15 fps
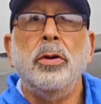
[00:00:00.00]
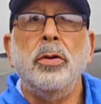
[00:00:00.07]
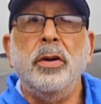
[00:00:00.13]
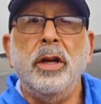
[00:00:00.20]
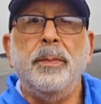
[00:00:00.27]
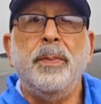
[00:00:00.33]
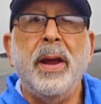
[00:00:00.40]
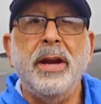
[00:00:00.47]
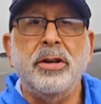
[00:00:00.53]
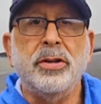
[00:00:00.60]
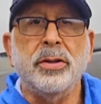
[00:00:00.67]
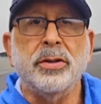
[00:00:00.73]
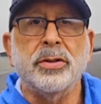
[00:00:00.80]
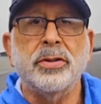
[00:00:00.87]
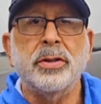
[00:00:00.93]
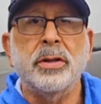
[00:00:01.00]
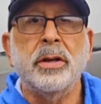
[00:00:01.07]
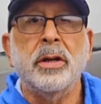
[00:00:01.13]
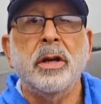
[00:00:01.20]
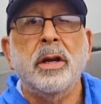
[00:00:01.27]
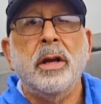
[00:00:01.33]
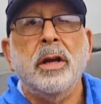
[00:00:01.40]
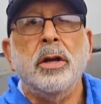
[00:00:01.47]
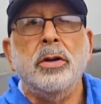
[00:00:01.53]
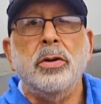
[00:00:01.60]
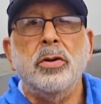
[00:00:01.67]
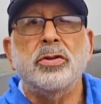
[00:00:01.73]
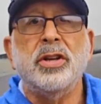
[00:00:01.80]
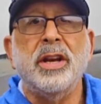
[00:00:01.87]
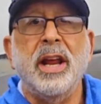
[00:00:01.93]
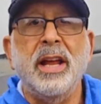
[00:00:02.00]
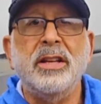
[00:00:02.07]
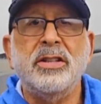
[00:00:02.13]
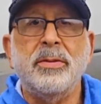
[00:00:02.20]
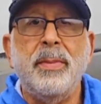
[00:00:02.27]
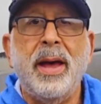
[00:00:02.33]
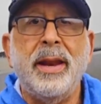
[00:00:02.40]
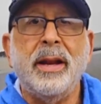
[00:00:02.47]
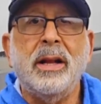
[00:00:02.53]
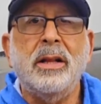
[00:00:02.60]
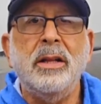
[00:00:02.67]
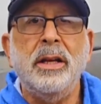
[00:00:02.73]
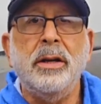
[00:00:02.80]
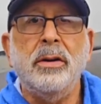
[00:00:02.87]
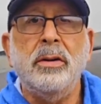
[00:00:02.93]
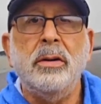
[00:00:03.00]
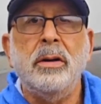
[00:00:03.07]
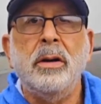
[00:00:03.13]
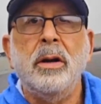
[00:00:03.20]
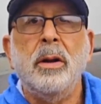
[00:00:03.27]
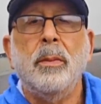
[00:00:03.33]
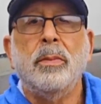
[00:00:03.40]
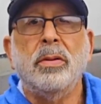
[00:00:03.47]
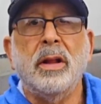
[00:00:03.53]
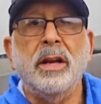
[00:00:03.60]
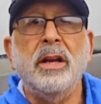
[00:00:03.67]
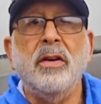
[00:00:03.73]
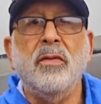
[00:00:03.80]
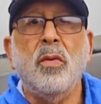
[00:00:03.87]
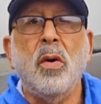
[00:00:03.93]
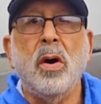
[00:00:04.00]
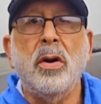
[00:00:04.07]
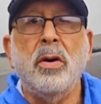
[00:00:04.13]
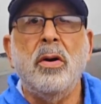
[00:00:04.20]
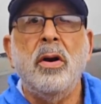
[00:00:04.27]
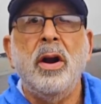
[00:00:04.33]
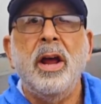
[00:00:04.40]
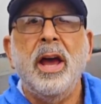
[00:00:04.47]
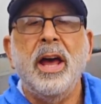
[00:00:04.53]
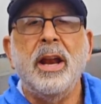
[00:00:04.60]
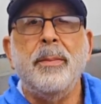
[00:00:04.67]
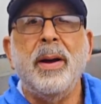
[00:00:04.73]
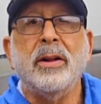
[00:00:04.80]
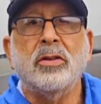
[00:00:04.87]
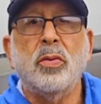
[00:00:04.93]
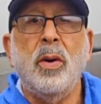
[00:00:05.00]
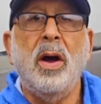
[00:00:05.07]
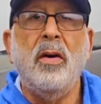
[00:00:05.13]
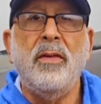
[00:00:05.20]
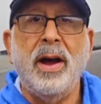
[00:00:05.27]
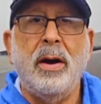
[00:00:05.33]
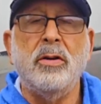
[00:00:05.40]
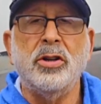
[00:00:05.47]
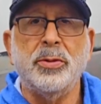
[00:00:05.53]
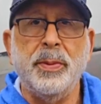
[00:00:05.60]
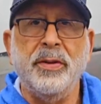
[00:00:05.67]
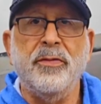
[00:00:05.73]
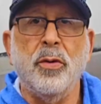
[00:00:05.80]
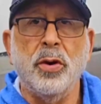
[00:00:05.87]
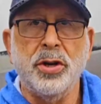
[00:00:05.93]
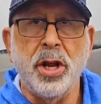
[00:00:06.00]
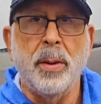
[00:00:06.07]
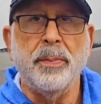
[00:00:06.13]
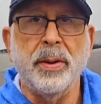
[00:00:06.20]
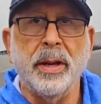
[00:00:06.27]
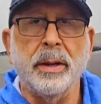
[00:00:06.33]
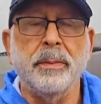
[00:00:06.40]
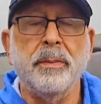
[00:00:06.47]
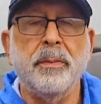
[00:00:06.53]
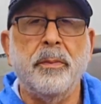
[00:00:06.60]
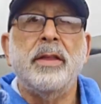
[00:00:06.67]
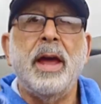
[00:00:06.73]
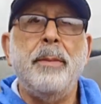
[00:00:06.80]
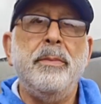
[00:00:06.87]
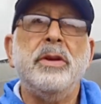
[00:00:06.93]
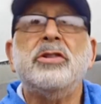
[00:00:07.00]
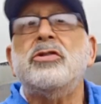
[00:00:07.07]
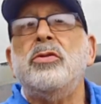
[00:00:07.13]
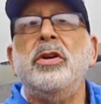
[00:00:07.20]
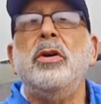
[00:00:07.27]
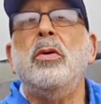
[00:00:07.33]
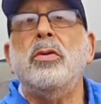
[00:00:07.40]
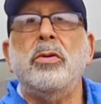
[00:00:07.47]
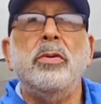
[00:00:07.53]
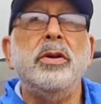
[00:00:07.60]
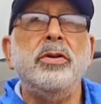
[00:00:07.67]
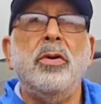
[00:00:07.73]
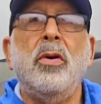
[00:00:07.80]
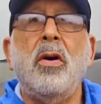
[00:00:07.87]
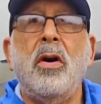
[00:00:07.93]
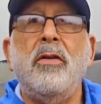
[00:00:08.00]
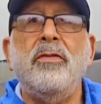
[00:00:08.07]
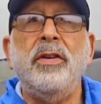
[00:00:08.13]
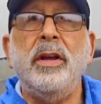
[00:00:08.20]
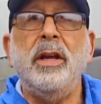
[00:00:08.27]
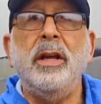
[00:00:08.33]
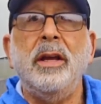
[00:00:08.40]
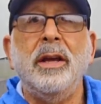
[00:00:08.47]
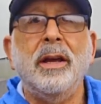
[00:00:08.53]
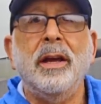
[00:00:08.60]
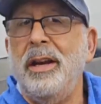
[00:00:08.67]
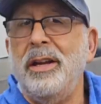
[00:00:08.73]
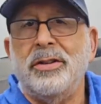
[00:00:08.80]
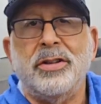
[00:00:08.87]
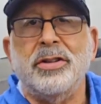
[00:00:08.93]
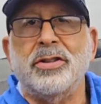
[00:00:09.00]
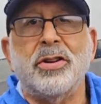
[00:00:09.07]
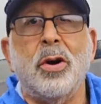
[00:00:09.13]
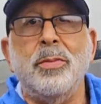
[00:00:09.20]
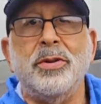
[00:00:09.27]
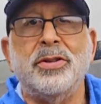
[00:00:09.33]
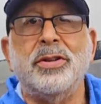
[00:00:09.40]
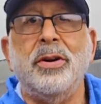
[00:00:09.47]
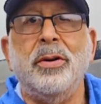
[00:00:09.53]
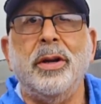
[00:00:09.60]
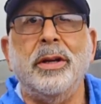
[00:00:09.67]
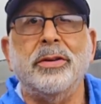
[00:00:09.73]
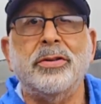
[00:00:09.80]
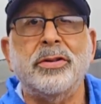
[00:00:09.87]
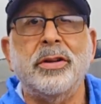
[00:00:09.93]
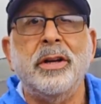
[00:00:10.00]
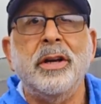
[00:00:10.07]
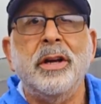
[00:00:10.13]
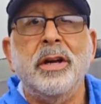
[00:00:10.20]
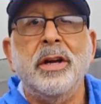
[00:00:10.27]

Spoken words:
You need patience. Use an enzymatic cleaner, plenty of water, and about 12 hours before dumping. That mystery odor in your RV, it isn't so mysterious.